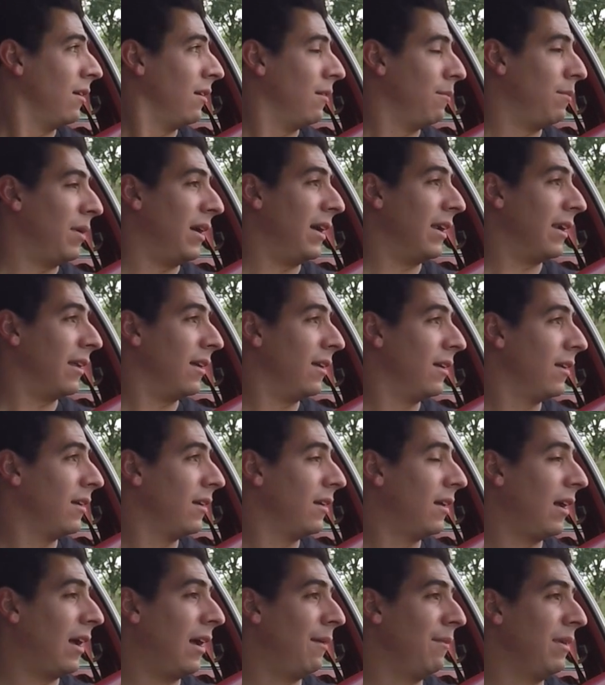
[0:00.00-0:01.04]
But
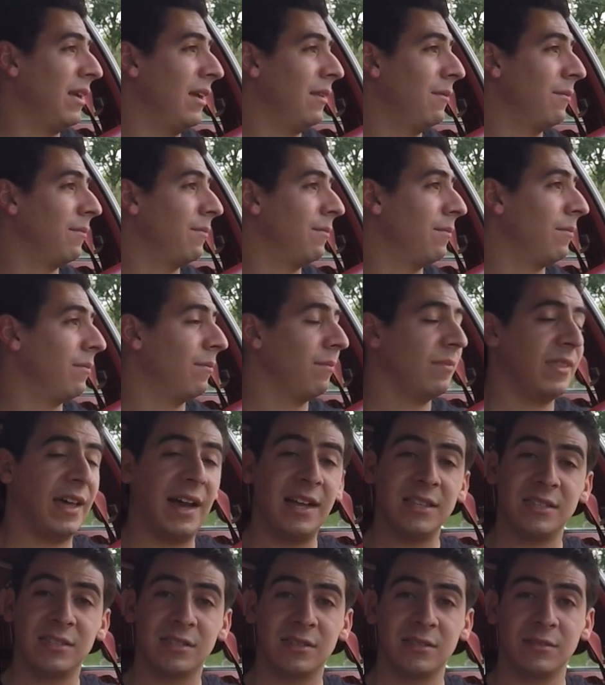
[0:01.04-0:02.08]
I mean,
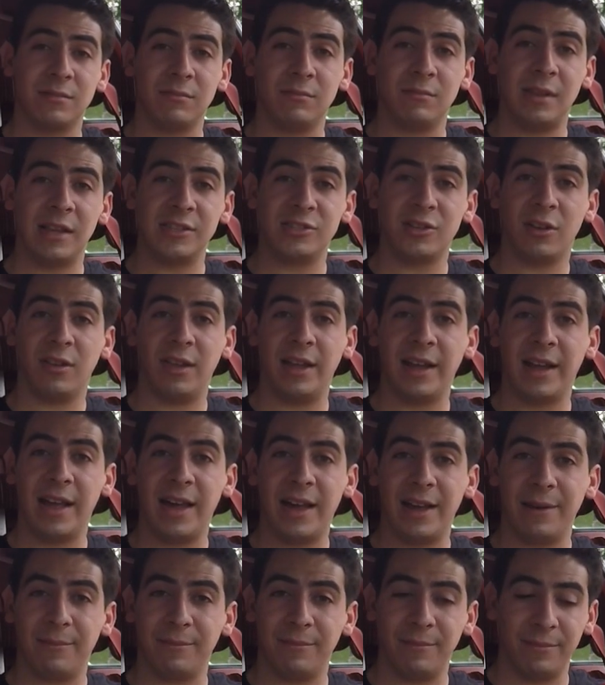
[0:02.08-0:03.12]
that's all I
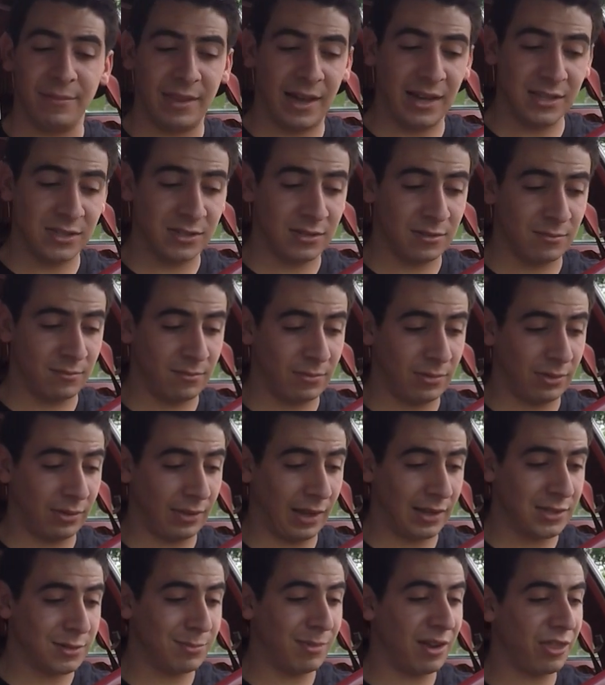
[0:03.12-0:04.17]
got. That's
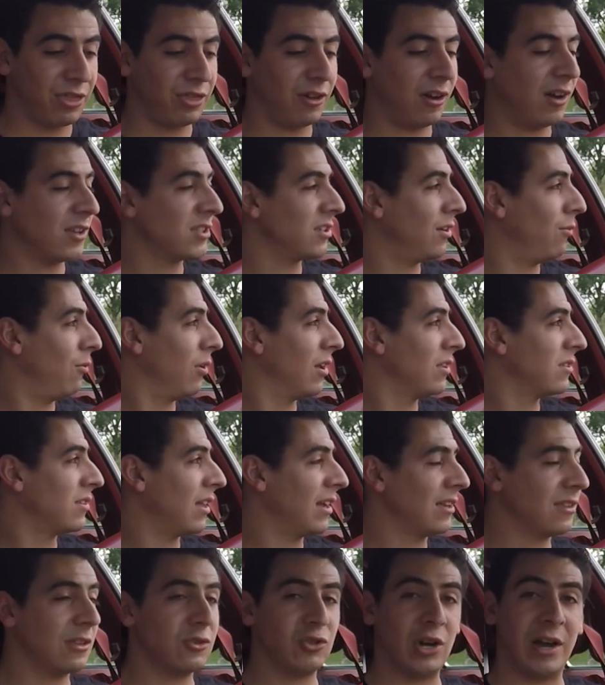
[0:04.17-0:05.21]
my thoughts on what it's
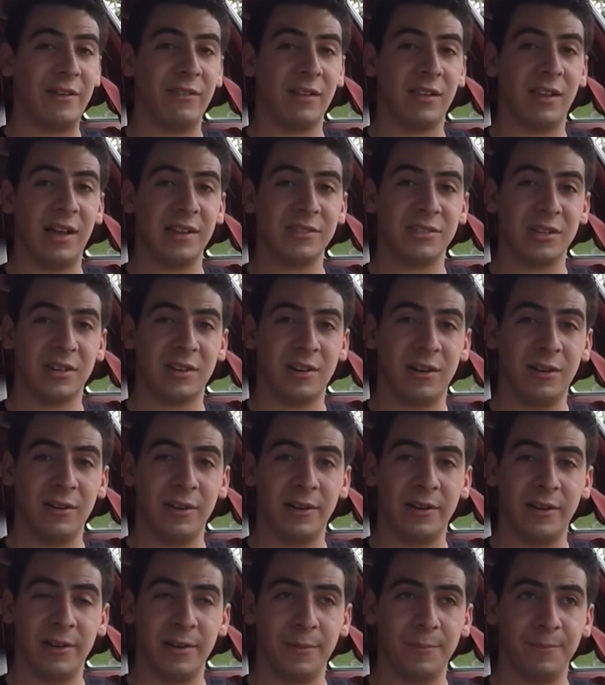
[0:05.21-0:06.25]
like to drive a classic car,
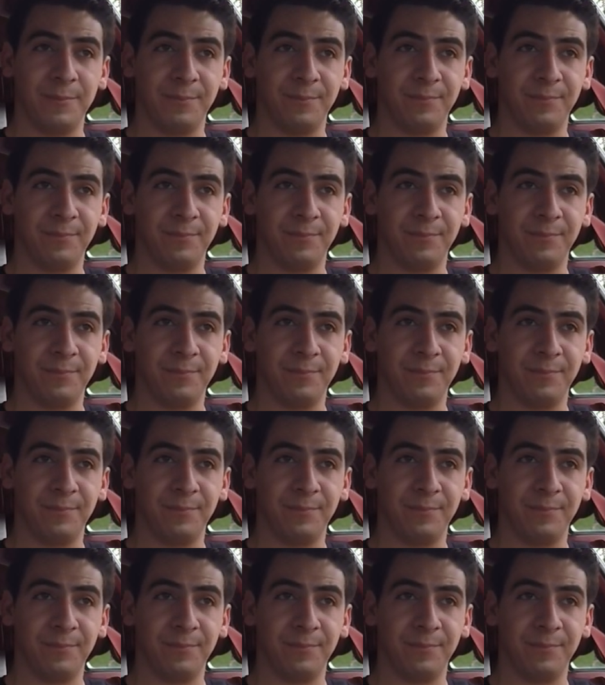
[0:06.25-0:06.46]
and